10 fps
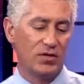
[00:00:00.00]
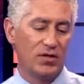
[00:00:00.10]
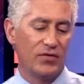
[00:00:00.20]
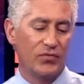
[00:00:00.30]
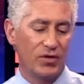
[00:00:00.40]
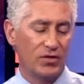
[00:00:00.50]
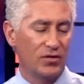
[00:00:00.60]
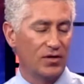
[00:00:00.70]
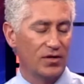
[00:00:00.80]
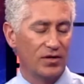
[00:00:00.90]
if we're
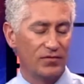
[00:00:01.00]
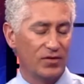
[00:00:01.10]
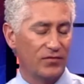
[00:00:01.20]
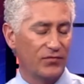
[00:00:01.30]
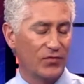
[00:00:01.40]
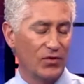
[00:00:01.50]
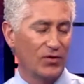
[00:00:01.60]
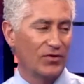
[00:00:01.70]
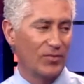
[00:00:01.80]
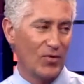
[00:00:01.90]
doing the the
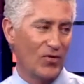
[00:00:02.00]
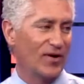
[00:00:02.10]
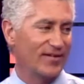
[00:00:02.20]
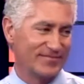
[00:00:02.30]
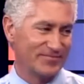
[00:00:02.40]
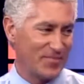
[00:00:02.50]
full bore